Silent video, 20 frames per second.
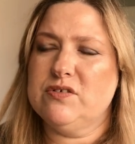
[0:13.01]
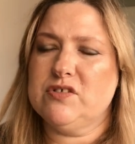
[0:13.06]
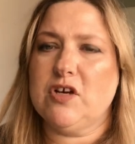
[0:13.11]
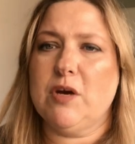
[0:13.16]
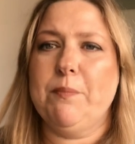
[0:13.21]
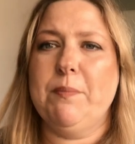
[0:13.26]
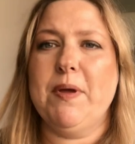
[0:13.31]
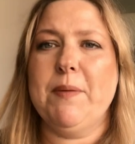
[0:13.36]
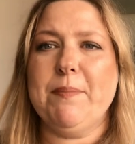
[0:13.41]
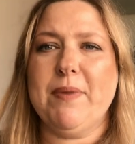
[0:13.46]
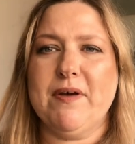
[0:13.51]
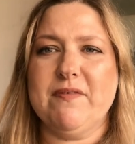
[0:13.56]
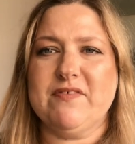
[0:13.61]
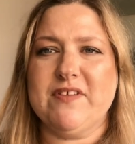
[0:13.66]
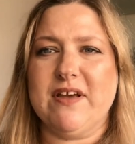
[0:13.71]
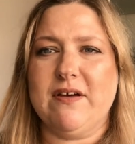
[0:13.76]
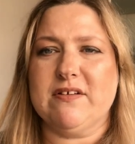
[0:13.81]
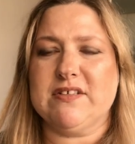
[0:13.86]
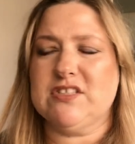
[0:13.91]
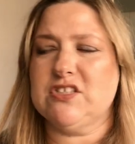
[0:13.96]
so I'm a bit
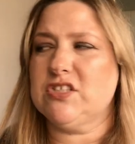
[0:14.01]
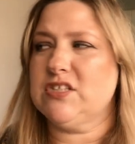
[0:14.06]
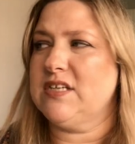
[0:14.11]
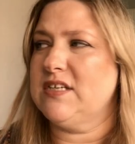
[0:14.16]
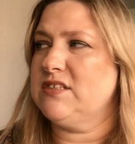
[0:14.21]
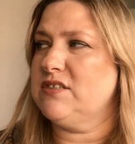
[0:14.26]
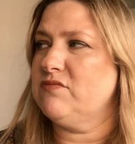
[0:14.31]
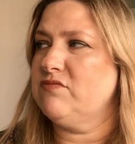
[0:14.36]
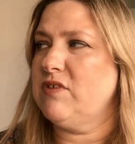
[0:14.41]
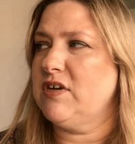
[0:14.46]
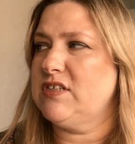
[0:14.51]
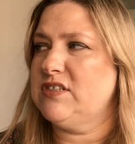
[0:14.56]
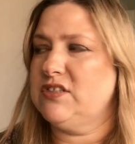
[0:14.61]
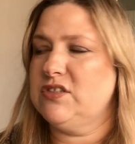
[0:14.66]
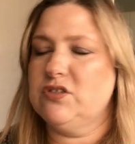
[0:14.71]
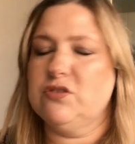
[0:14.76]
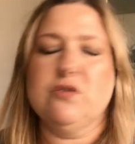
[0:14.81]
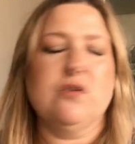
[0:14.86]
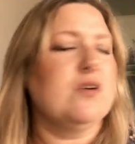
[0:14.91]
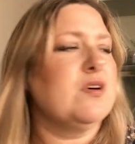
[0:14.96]
puffed out because I just had to run to
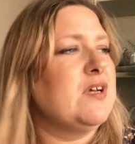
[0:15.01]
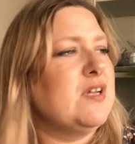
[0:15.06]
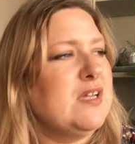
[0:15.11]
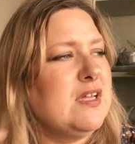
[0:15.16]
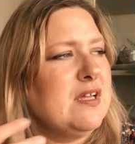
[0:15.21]
the door.